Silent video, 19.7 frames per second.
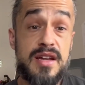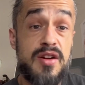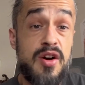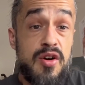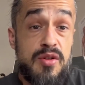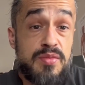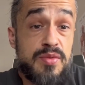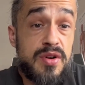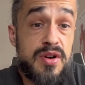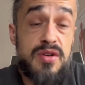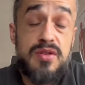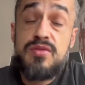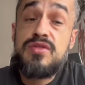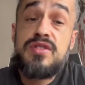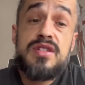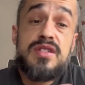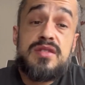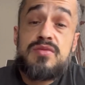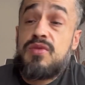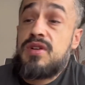homegirl who
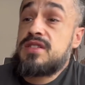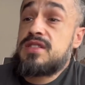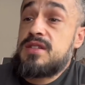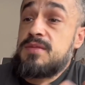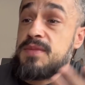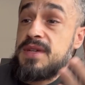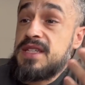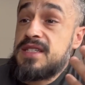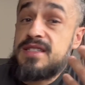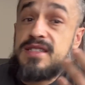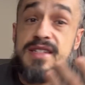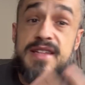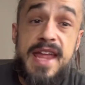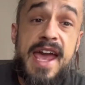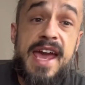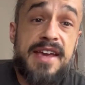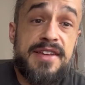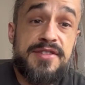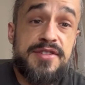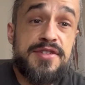just wants to be
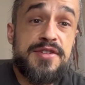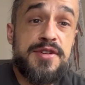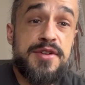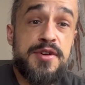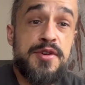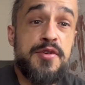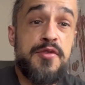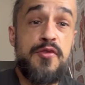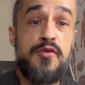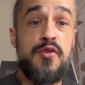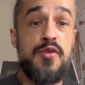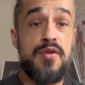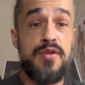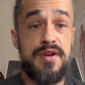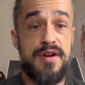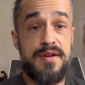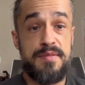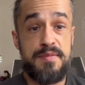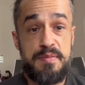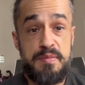snatched
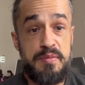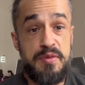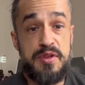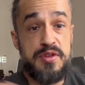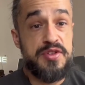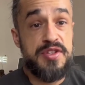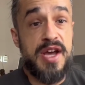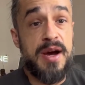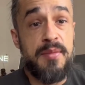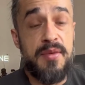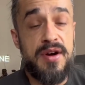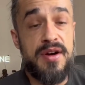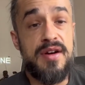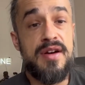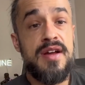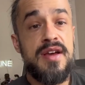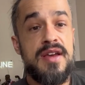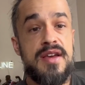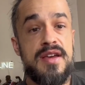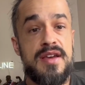for the
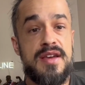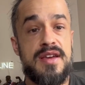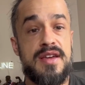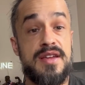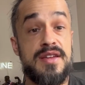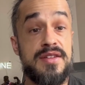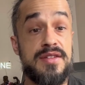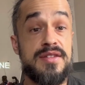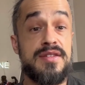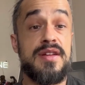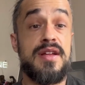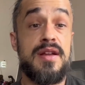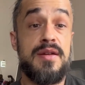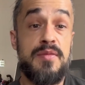summer is